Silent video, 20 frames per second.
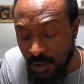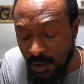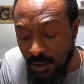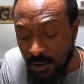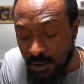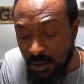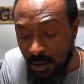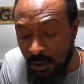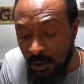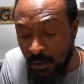
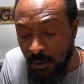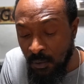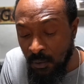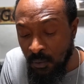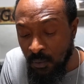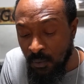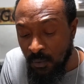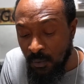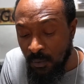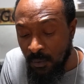
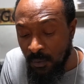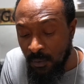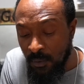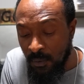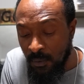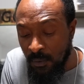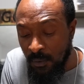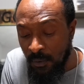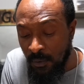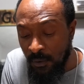So,
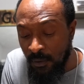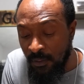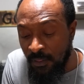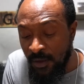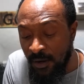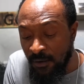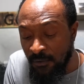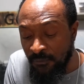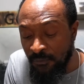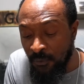
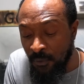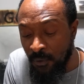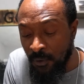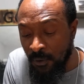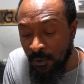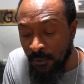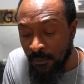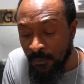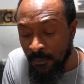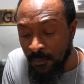
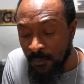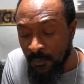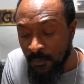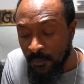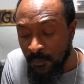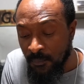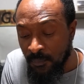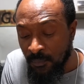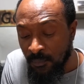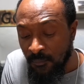therefore,
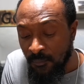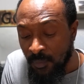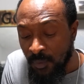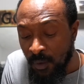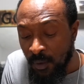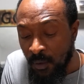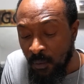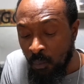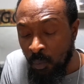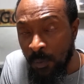
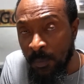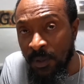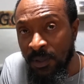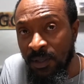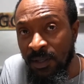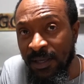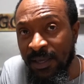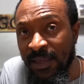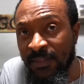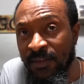when we
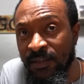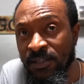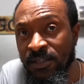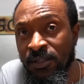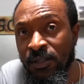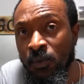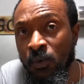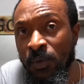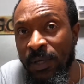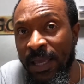look at this
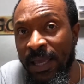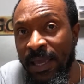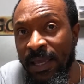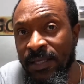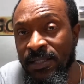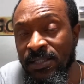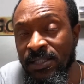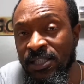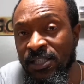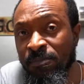new
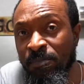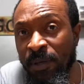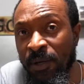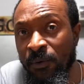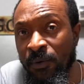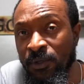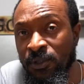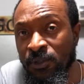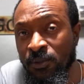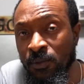age
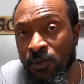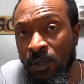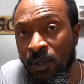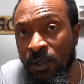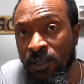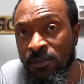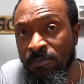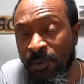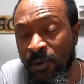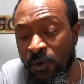
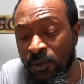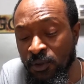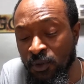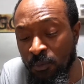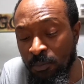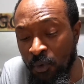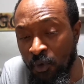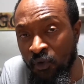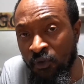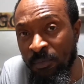
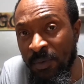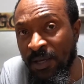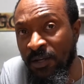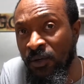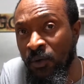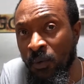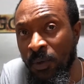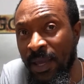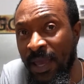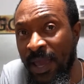spiritual
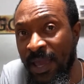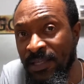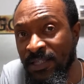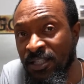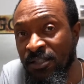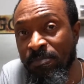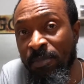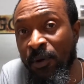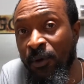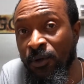movement, new
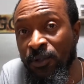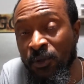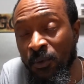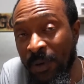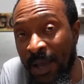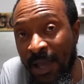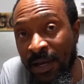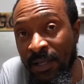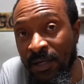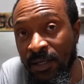age
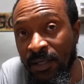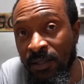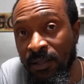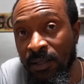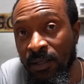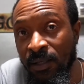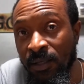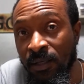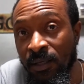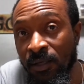
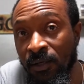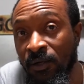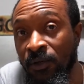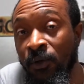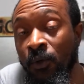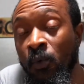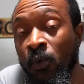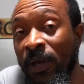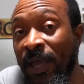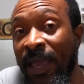spirituality,
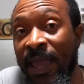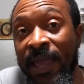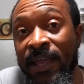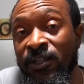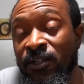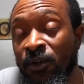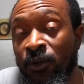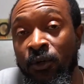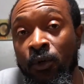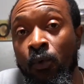new
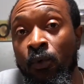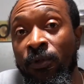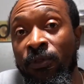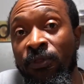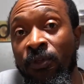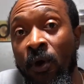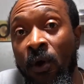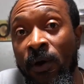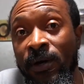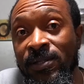age or new
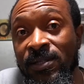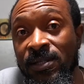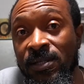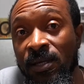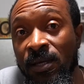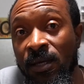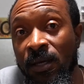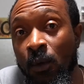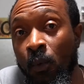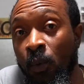
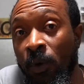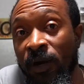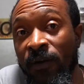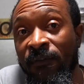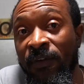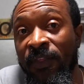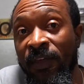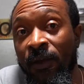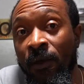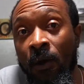thoughts,
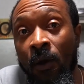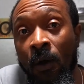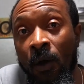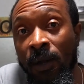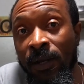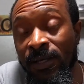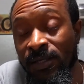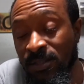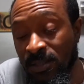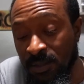whatever they
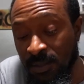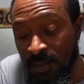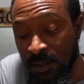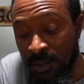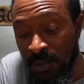call it,